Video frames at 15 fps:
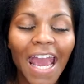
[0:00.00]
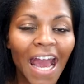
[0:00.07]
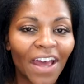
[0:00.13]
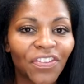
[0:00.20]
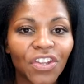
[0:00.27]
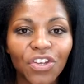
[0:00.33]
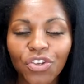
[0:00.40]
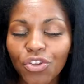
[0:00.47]

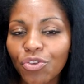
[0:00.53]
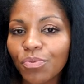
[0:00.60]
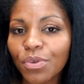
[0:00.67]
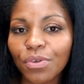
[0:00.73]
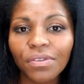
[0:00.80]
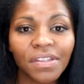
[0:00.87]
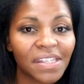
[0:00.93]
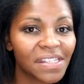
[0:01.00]
At the new
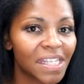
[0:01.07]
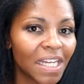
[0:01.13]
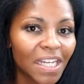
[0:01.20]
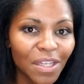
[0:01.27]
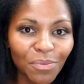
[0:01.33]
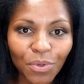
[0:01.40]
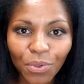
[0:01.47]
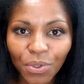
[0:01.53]
moon, the sun
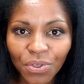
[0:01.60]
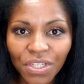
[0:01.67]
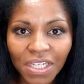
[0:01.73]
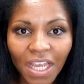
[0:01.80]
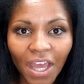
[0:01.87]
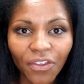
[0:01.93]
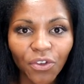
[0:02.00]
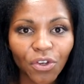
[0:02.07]
and the moon are
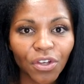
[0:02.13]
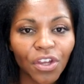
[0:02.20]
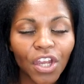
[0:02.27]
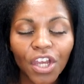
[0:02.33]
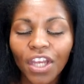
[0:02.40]
together.